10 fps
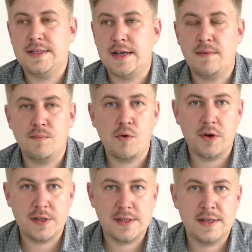some
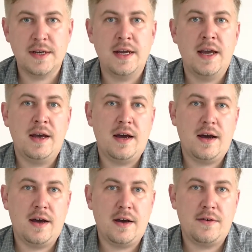points,
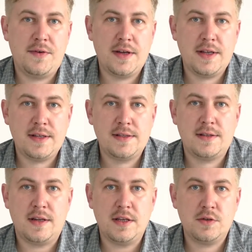freelance
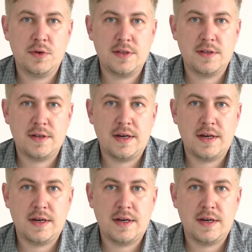linguists